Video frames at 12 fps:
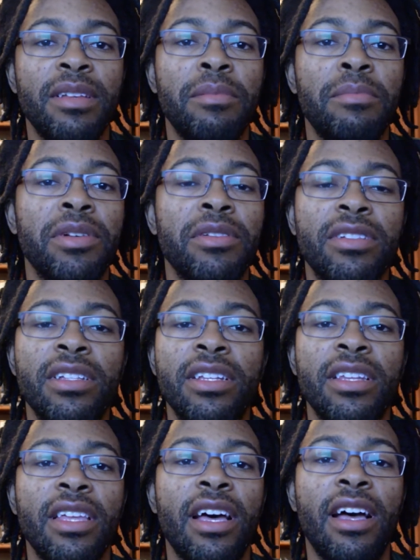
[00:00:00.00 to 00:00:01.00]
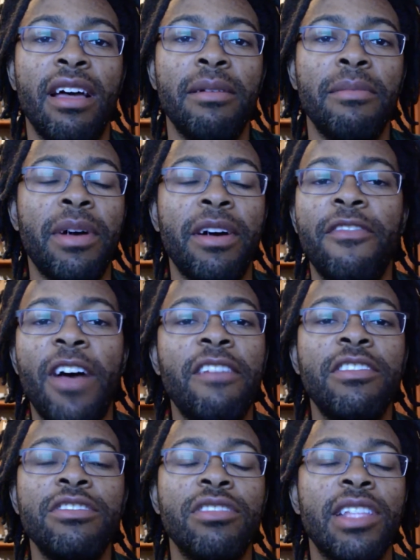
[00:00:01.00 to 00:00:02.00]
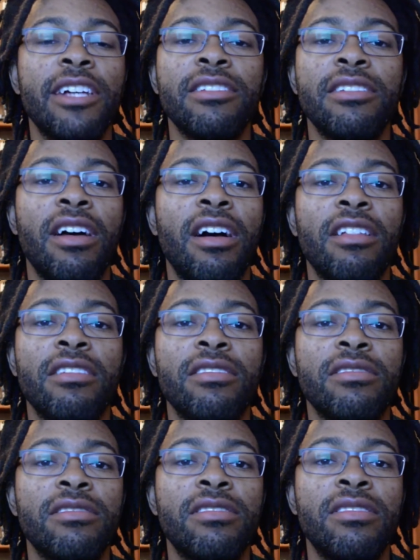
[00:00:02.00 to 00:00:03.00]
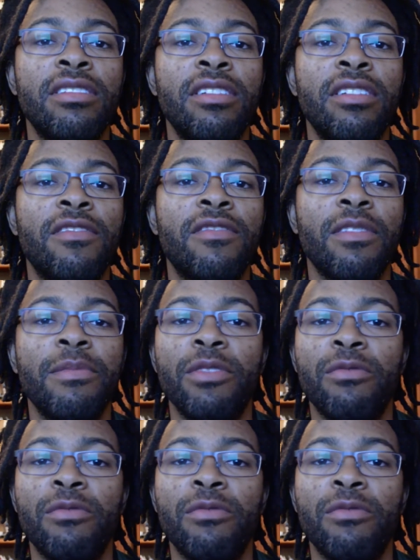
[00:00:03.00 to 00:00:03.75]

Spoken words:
Bill Clinton got about $500,000 from the